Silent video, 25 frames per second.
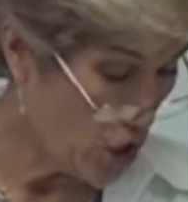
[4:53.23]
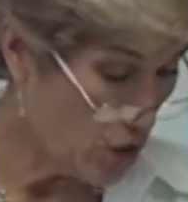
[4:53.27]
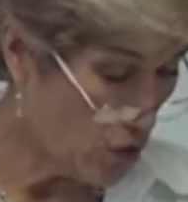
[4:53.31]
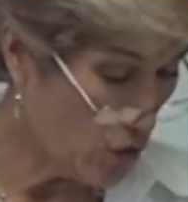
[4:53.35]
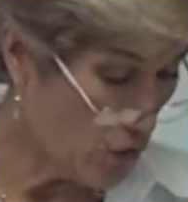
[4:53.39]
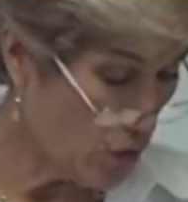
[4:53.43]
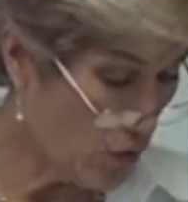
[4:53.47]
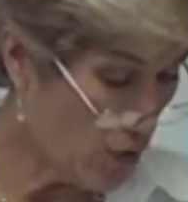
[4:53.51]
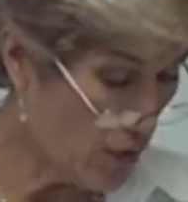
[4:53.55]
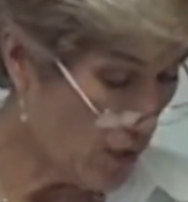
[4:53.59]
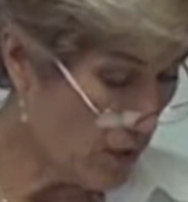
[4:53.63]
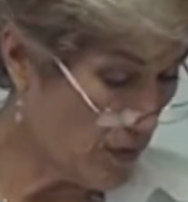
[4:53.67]

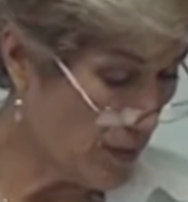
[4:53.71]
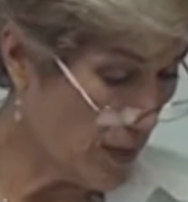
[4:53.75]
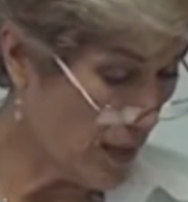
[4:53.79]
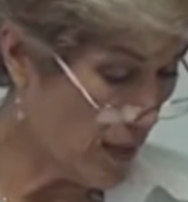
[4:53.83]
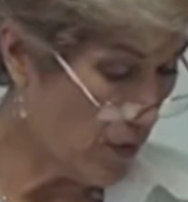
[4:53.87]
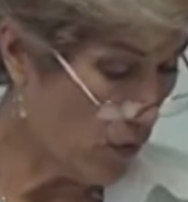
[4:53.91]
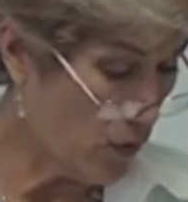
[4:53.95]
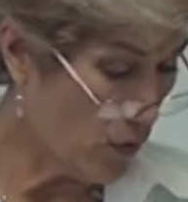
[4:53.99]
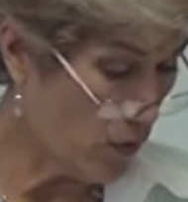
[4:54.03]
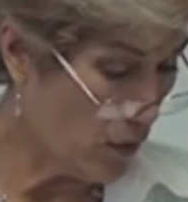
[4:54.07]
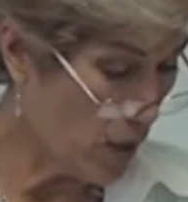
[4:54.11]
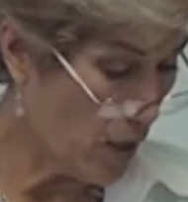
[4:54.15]
You could have
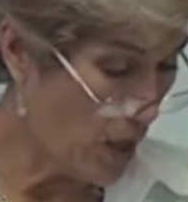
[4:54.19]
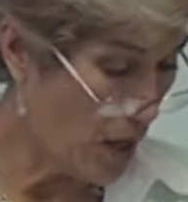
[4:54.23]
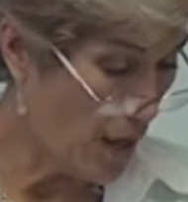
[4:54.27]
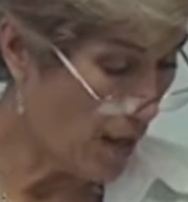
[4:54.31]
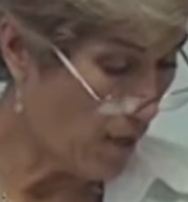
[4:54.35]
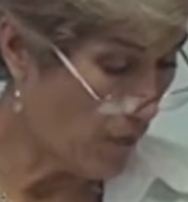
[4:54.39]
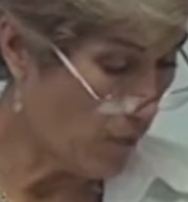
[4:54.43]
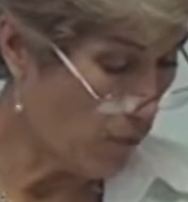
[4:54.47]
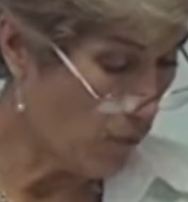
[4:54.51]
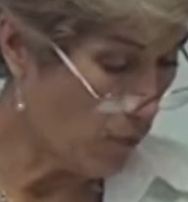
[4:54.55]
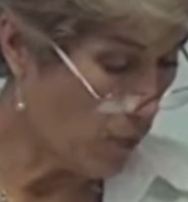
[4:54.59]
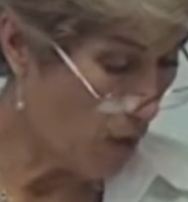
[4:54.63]
said
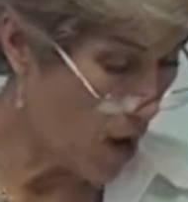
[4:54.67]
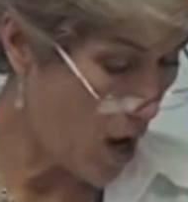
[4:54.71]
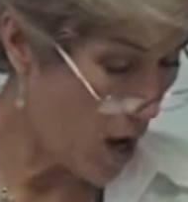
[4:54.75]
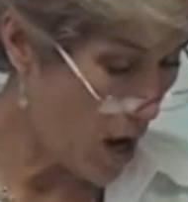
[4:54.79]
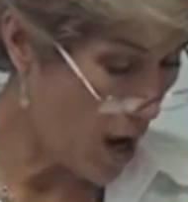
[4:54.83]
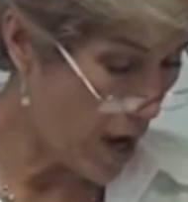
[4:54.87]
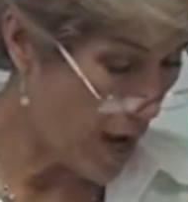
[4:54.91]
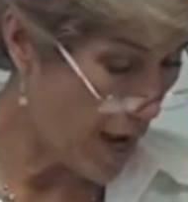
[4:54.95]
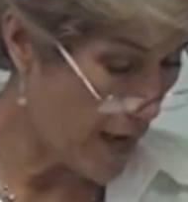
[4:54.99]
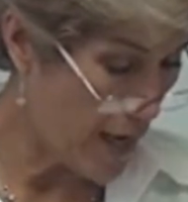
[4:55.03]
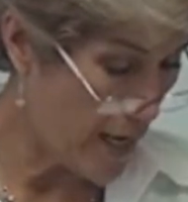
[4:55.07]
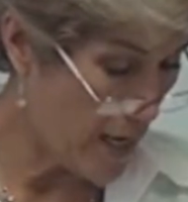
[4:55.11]
ergot of
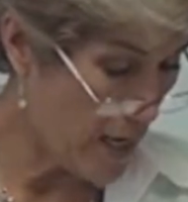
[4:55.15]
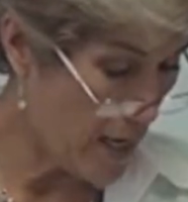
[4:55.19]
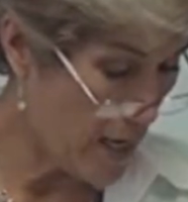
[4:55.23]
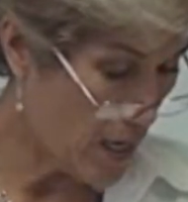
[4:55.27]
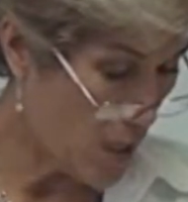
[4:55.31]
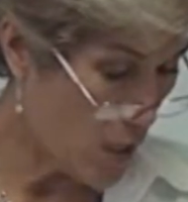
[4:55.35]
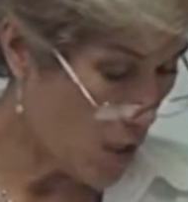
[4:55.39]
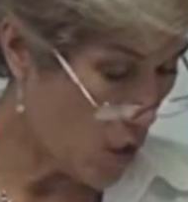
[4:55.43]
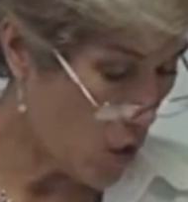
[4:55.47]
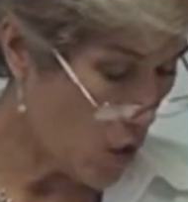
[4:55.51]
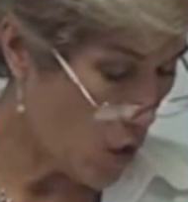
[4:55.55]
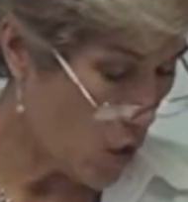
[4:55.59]
rye,
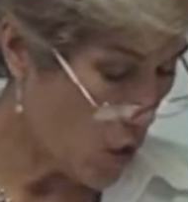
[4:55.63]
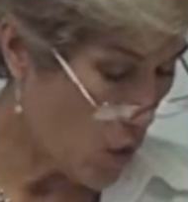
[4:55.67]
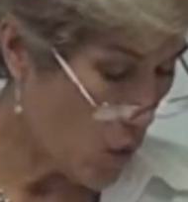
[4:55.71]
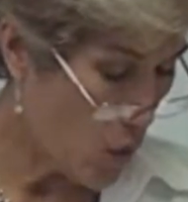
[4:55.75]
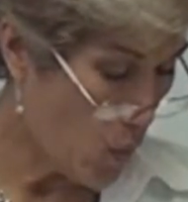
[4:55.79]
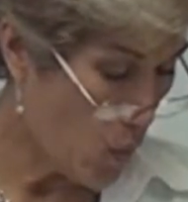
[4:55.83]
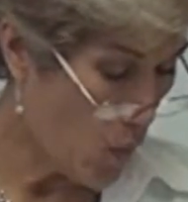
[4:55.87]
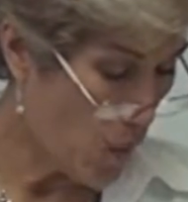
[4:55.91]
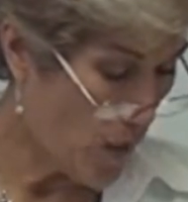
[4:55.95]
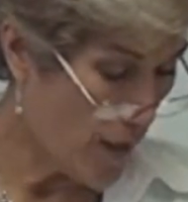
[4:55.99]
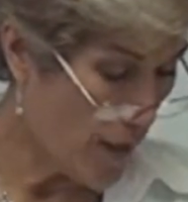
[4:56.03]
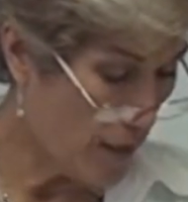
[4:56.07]

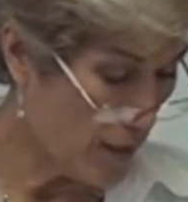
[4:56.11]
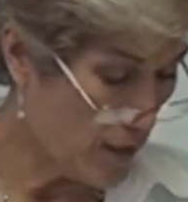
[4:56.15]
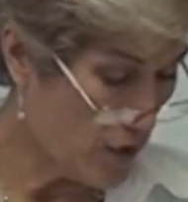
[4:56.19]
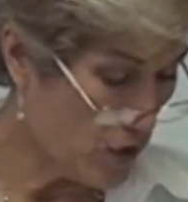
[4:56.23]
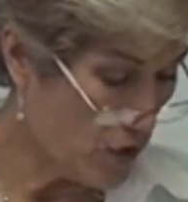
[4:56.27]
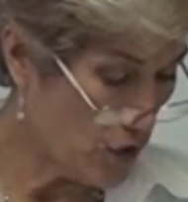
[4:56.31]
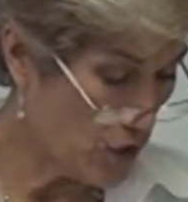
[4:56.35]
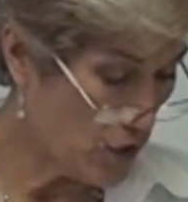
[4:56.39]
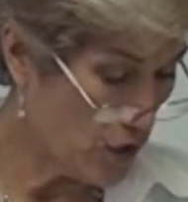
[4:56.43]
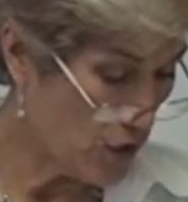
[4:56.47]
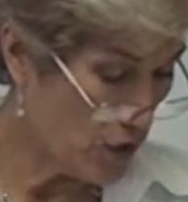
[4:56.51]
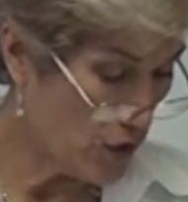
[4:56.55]

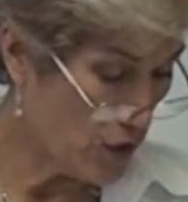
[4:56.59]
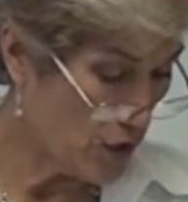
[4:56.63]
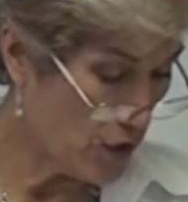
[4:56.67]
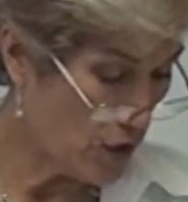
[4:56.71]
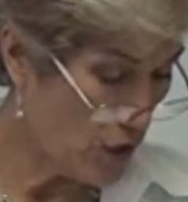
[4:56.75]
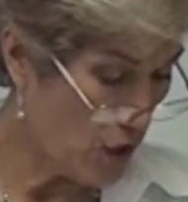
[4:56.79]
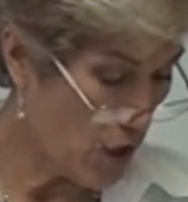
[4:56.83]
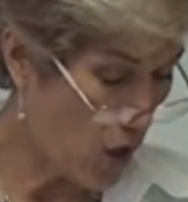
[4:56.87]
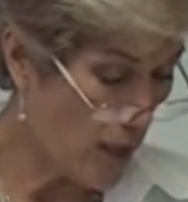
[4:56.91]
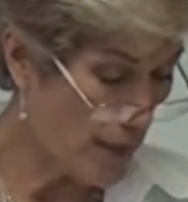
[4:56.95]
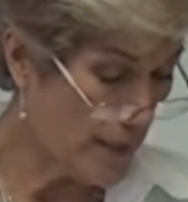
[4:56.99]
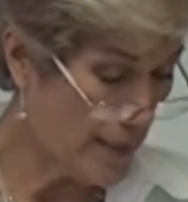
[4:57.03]
which
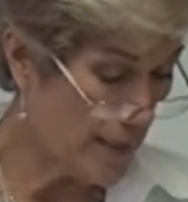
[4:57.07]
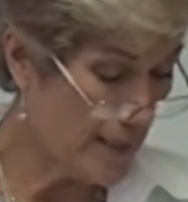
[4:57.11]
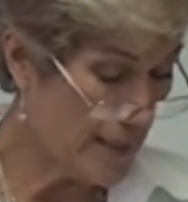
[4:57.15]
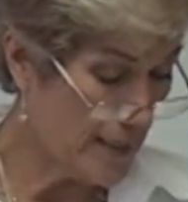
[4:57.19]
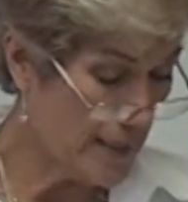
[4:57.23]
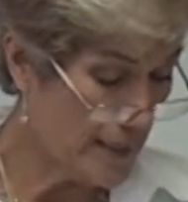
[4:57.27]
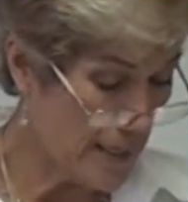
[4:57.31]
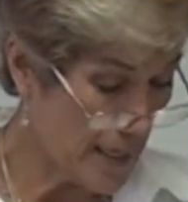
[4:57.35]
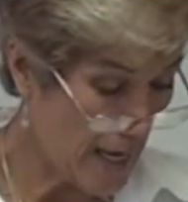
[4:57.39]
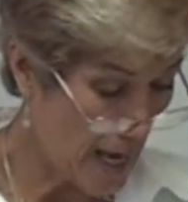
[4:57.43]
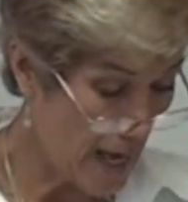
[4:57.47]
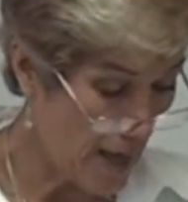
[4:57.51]
causes
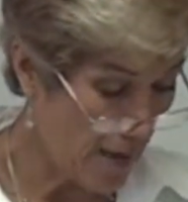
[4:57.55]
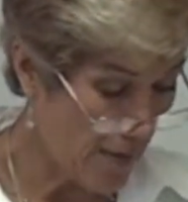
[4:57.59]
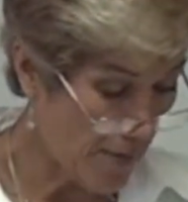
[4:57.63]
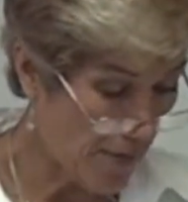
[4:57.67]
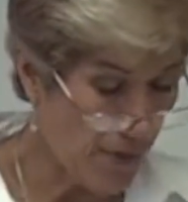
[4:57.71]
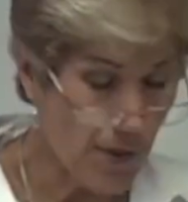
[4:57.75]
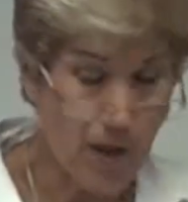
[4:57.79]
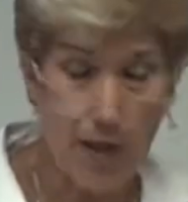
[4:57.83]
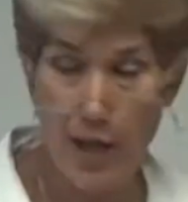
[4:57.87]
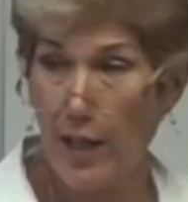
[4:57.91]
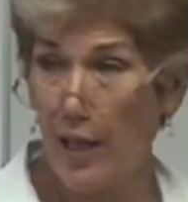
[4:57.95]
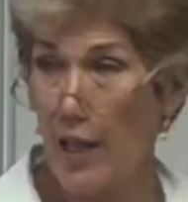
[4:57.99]

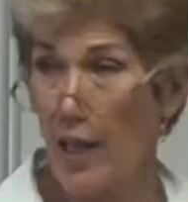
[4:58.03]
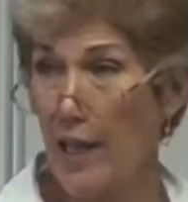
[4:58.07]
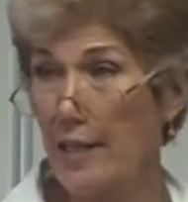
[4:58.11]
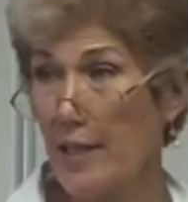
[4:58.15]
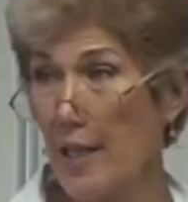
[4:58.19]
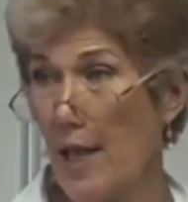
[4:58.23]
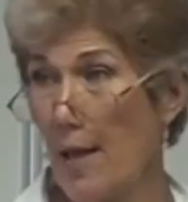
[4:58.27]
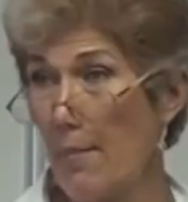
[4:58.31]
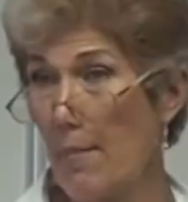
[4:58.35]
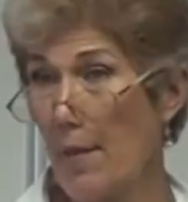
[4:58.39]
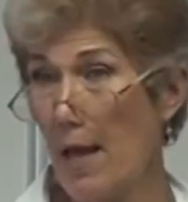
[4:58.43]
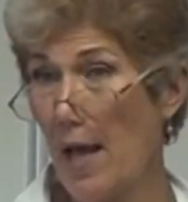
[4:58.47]
death. I like
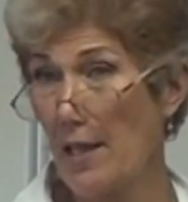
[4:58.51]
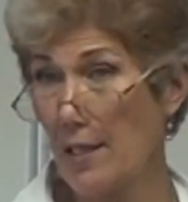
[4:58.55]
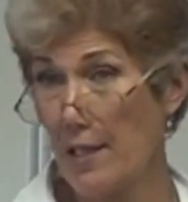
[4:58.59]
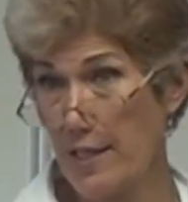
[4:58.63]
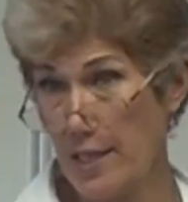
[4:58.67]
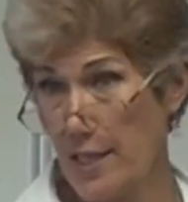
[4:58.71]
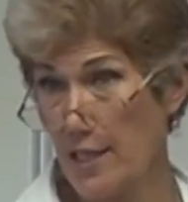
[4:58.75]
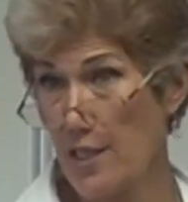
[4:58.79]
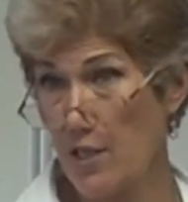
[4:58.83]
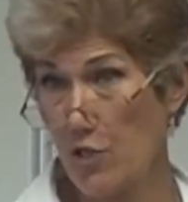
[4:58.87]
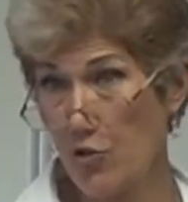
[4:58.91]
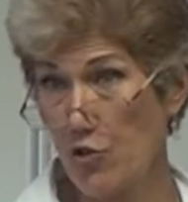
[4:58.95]
that
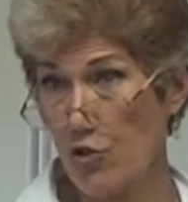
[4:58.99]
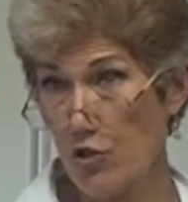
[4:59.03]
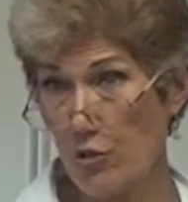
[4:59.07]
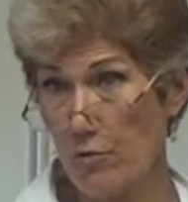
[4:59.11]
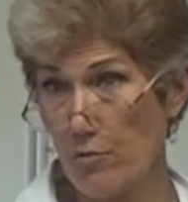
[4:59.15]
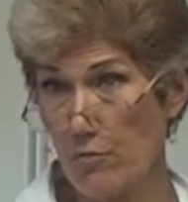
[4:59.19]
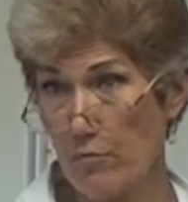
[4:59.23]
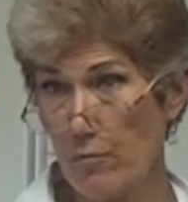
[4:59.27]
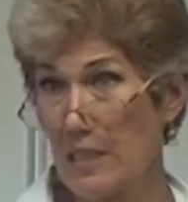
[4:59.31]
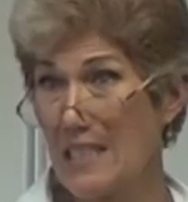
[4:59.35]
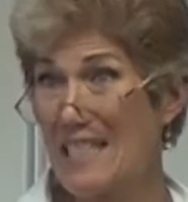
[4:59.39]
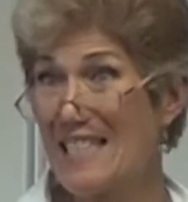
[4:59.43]
malady, don't
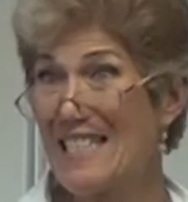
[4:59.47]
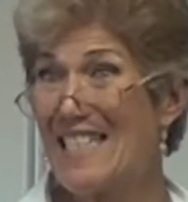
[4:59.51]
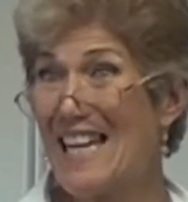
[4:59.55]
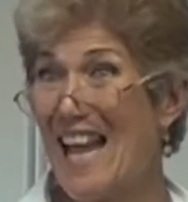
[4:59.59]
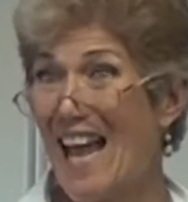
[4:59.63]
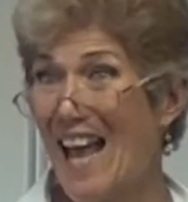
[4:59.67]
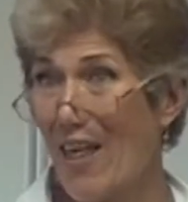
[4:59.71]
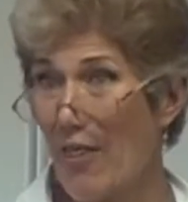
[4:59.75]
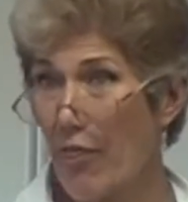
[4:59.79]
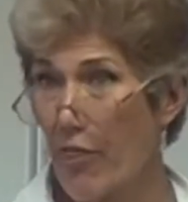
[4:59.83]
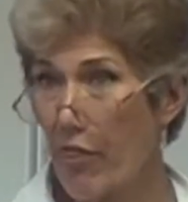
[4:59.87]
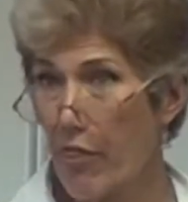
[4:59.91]
you?
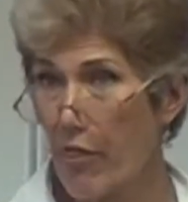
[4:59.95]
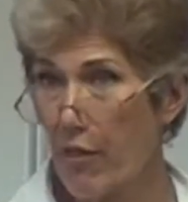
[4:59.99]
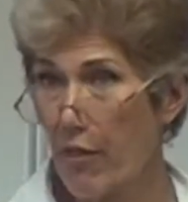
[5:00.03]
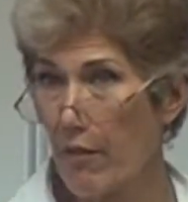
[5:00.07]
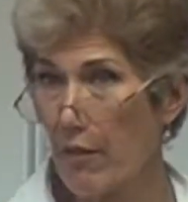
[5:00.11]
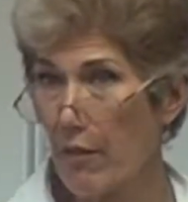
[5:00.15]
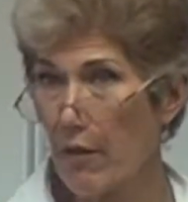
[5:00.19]
Death.